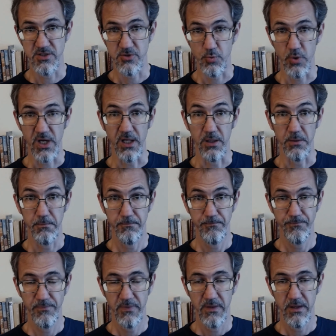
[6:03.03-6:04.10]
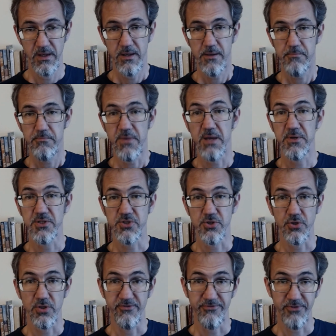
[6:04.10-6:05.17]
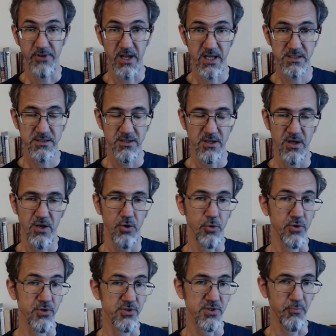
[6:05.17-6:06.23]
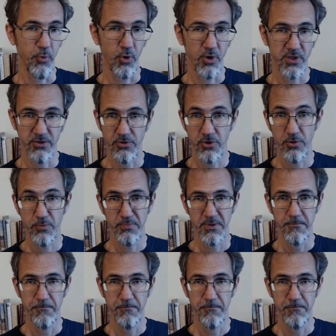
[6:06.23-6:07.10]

well. Maybe it's a good friend or a support group.